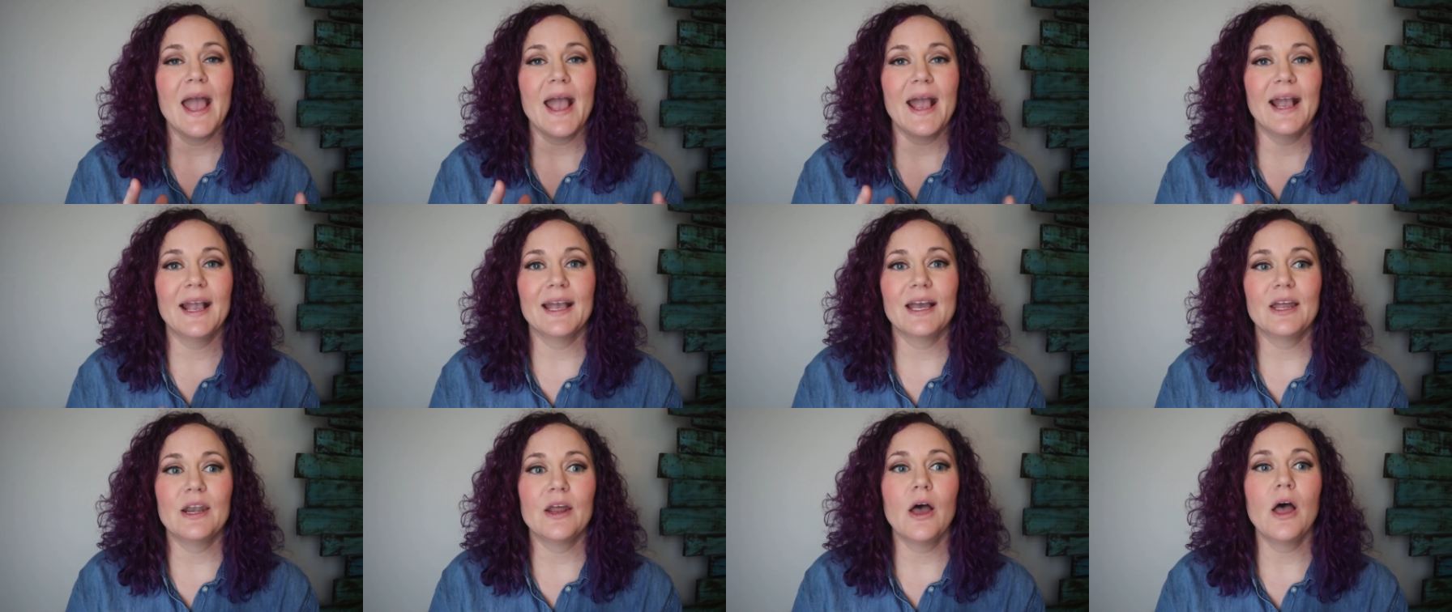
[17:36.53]

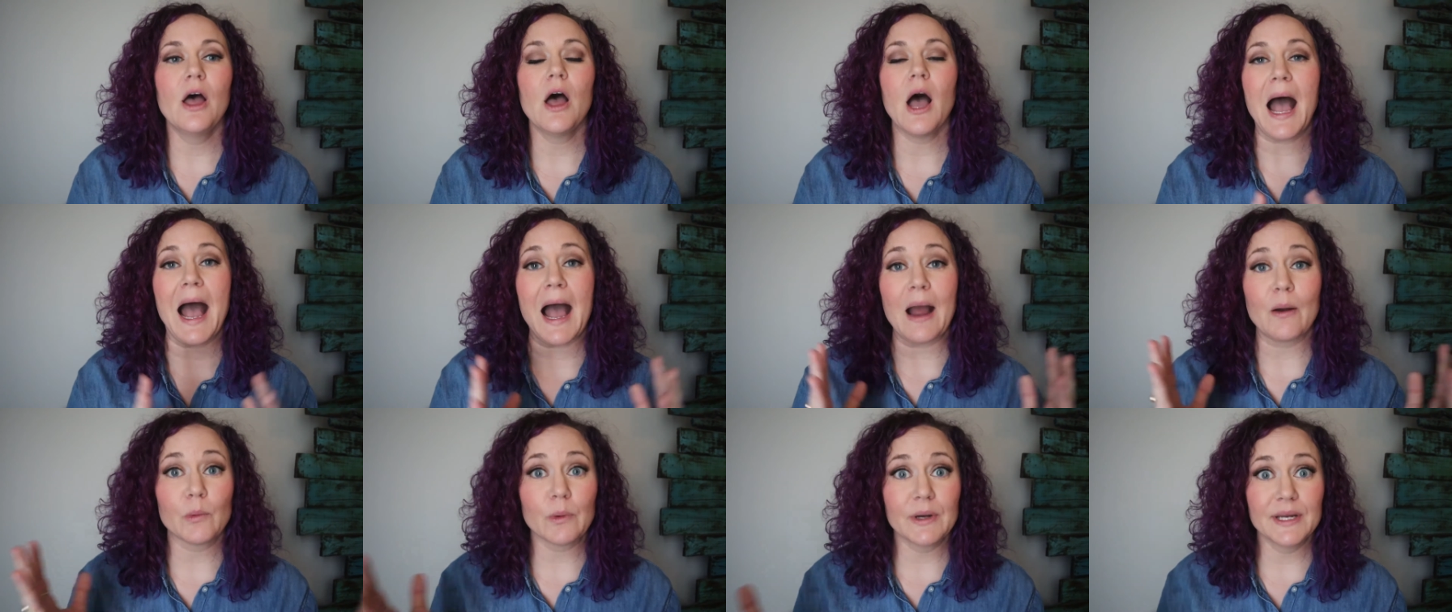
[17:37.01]
and
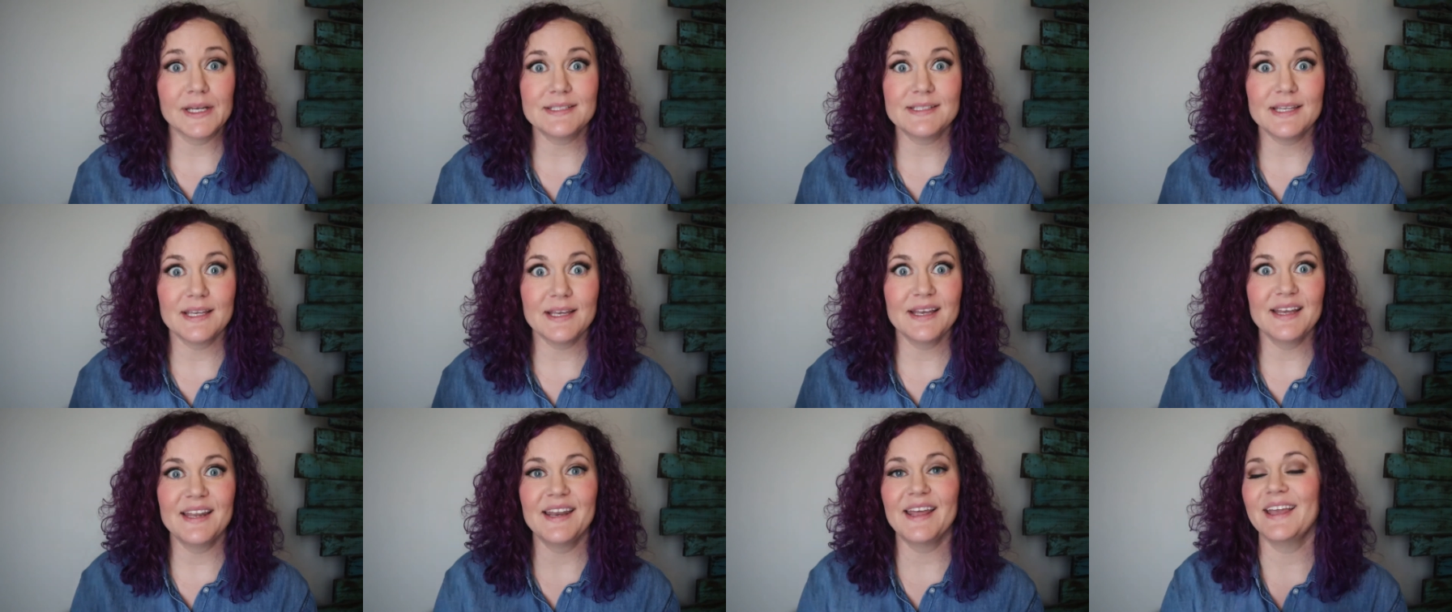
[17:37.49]
I
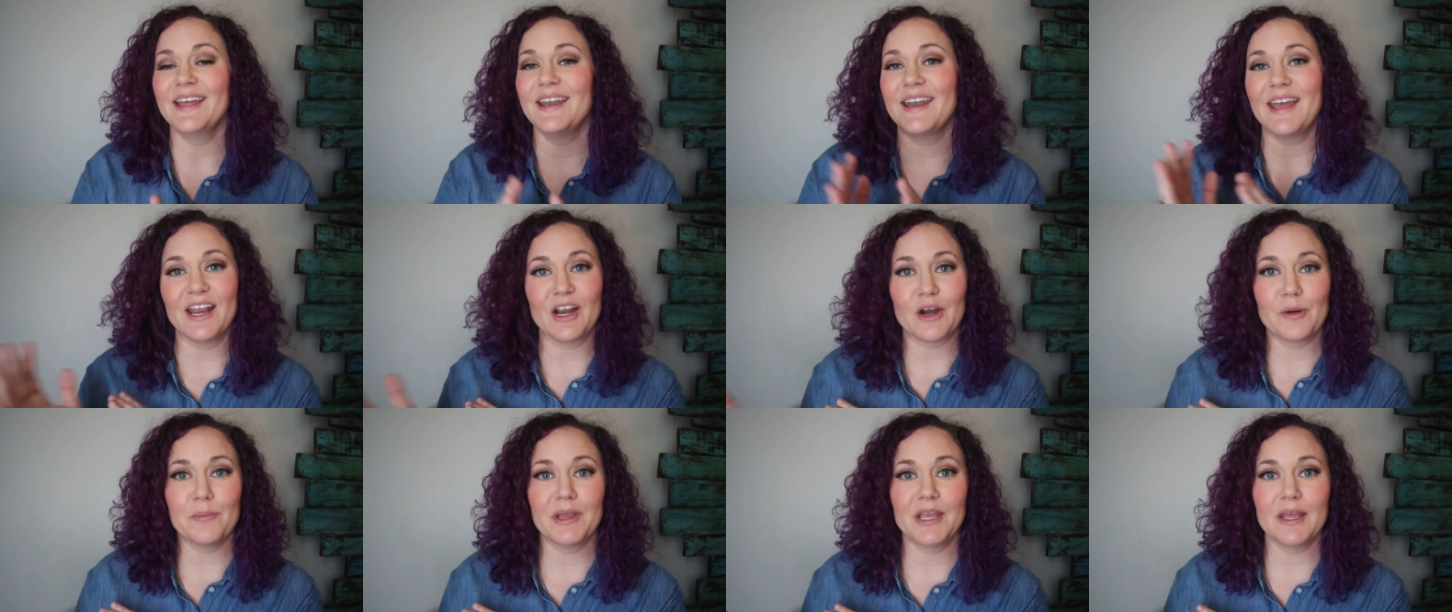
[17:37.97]
rented an
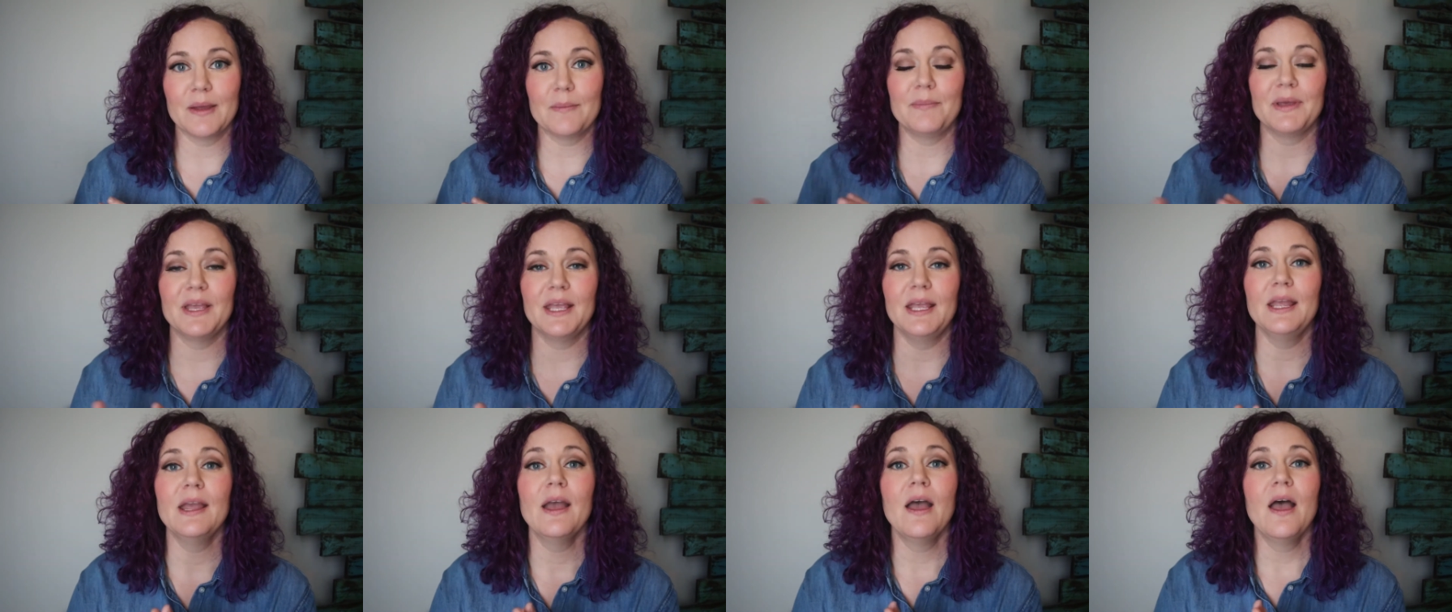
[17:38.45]

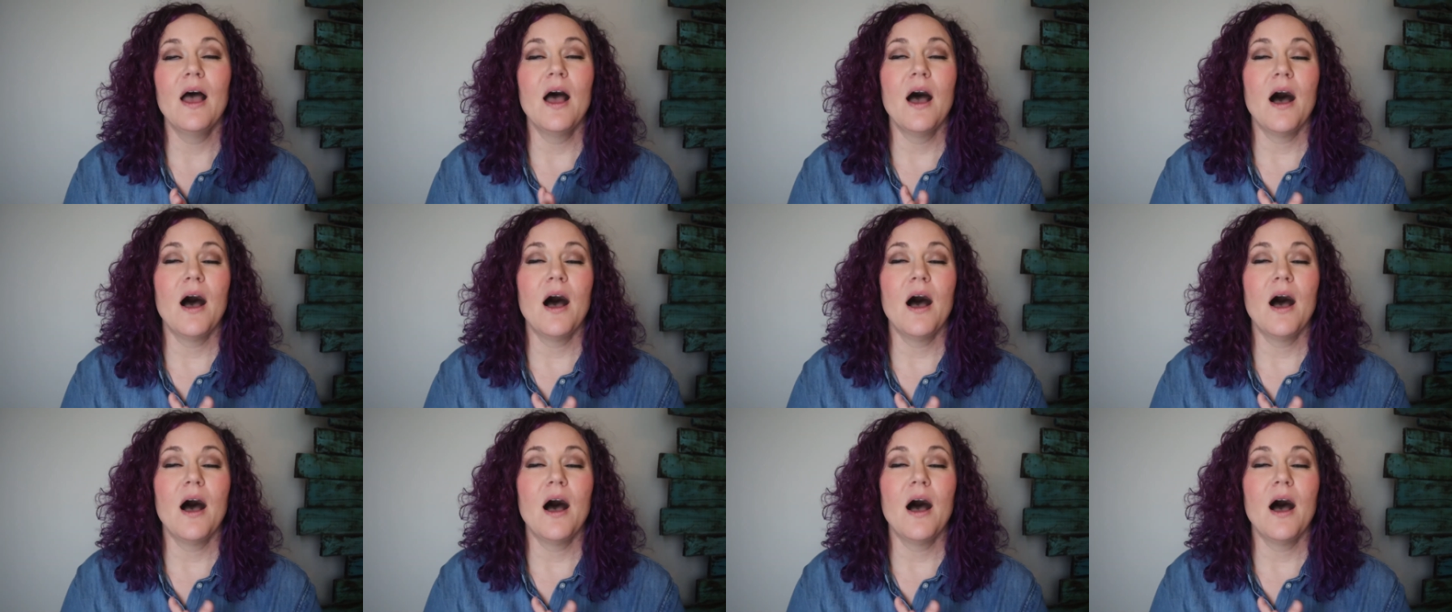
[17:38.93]
Airbnb.